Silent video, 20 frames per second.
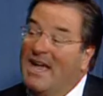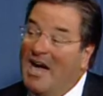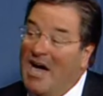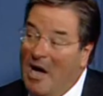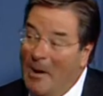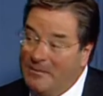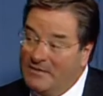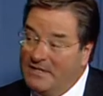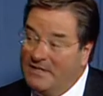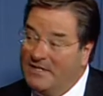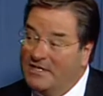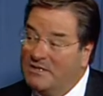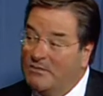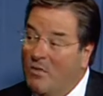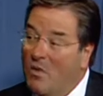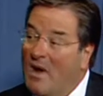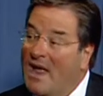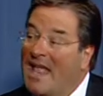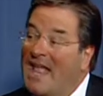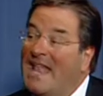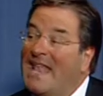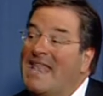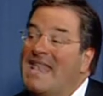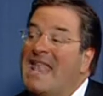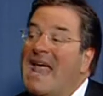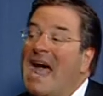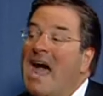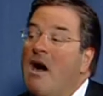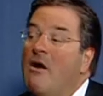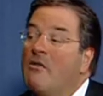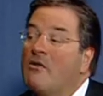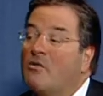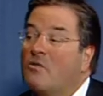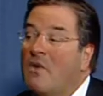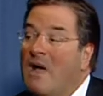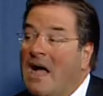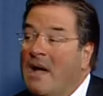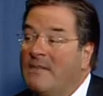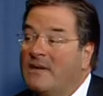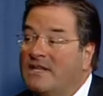up to this point, and now the
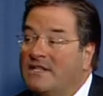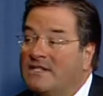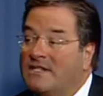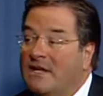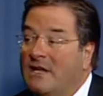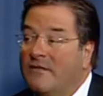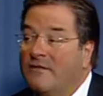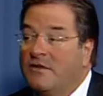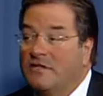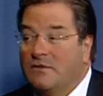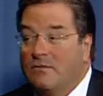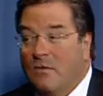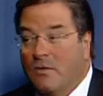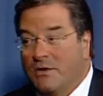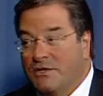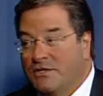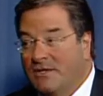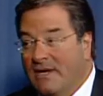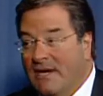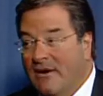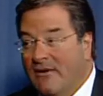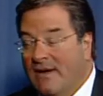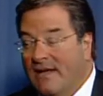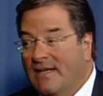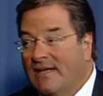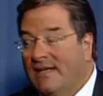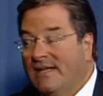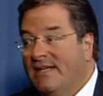Romney stuff is more generic.